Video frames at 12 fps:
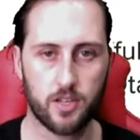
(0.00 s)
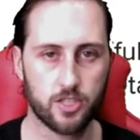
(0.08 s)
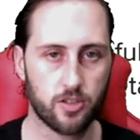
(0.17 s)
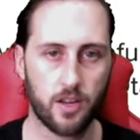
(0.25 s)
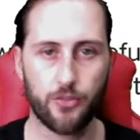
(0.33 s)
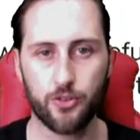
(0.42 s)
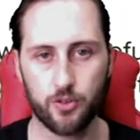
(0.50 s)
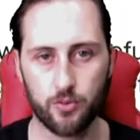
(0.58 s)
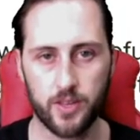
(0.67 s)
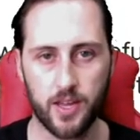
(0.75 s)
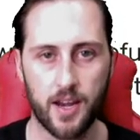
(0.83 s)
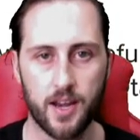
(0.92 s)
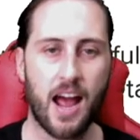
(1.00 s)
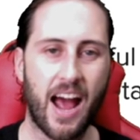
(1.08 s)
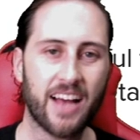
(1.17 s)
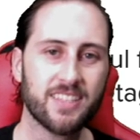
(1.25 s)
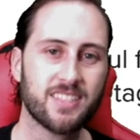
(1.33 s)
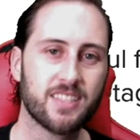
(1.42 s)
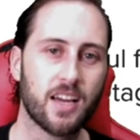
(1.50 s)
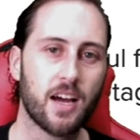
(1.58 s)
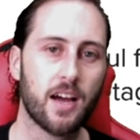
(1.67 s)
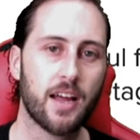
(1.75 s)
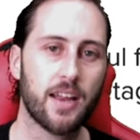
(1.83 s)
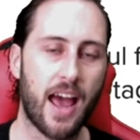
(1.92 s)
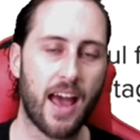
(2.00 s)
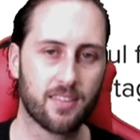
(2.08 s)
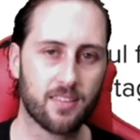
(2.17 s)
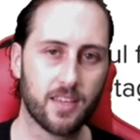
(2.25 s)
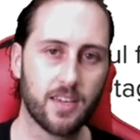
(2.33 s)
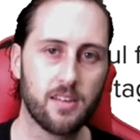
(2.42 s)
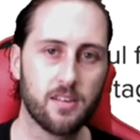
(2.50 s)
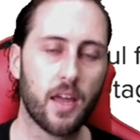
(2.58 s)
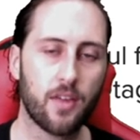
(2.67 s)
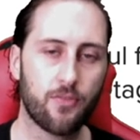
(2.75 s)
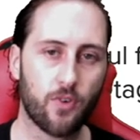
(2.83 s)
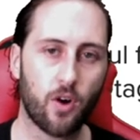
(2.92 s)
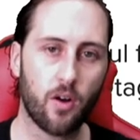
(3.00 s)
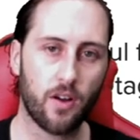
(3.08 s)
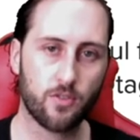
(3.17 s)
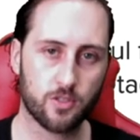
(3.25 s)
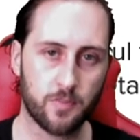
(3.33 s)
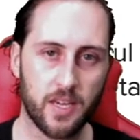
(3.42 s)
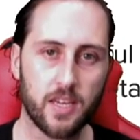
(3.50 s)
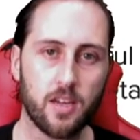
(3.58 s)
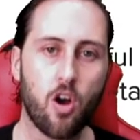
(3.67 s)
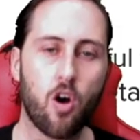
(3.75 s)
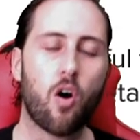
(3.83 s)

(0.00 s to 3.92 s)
It's got nothing to do with that. As an athlete, if I, uh, that was me,